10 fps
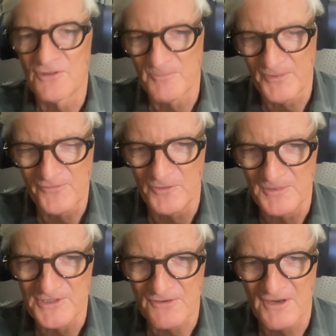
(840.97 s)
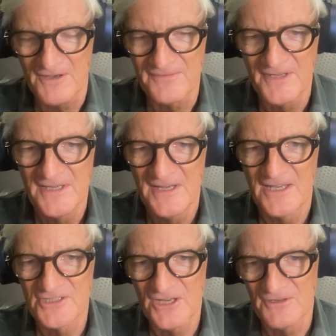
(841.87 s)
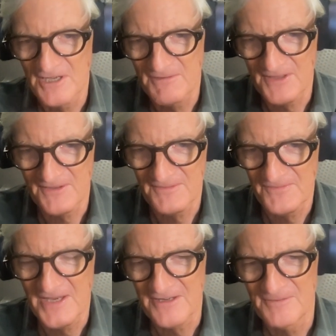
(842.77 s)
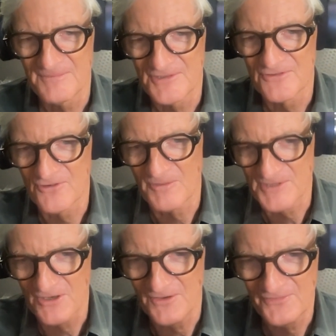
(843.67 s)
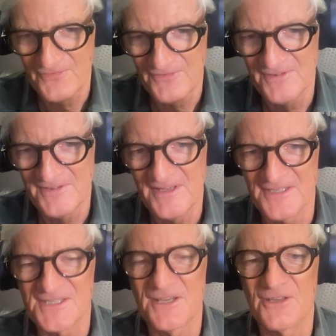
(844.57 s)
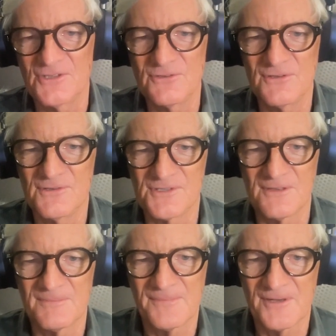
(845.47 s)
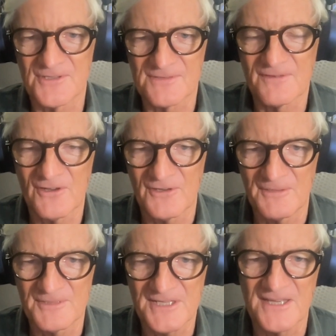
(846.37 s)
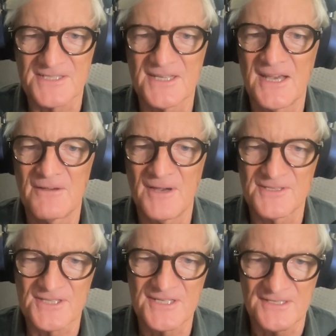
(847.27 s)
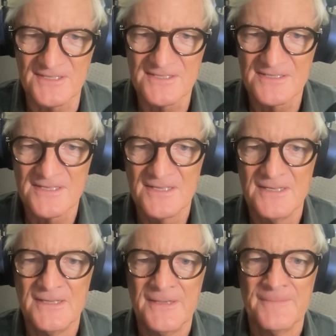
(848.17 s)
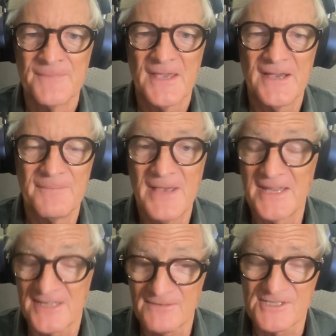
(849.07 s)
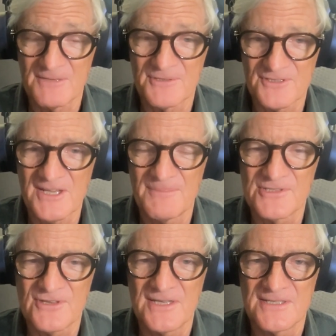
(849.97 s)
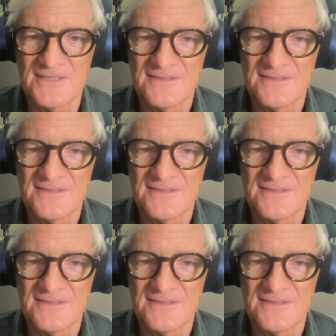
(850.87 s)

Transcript: the performance graph. I showed how other vacuums dropped off as you used them because of clogging the dust and how ours didn't. And I was able to demonstrate it.